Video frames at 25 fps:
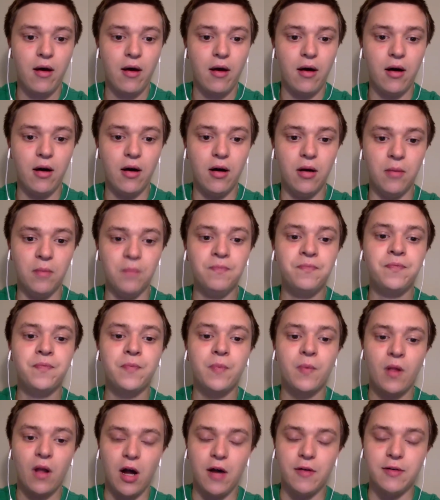
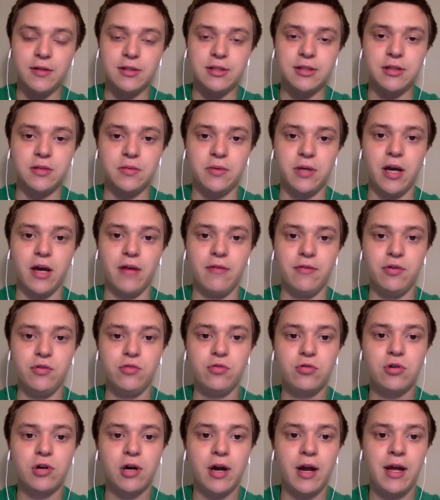Obviously, we have
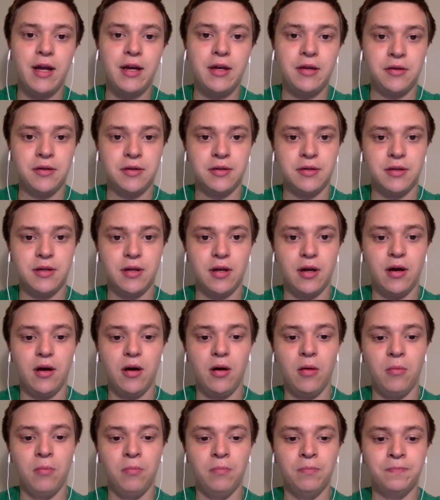Ukraine
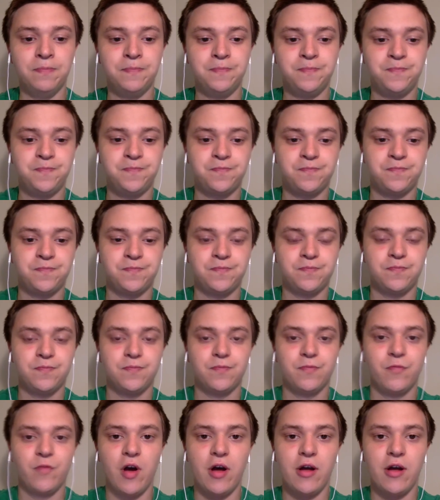
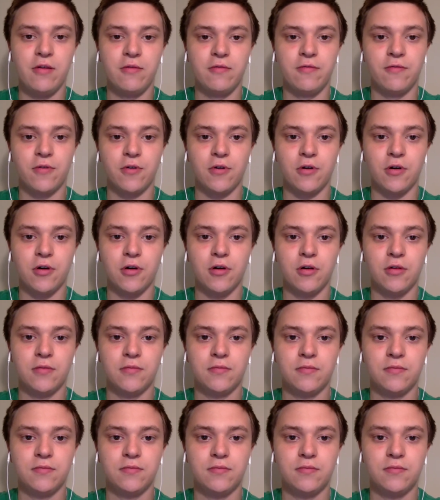vying for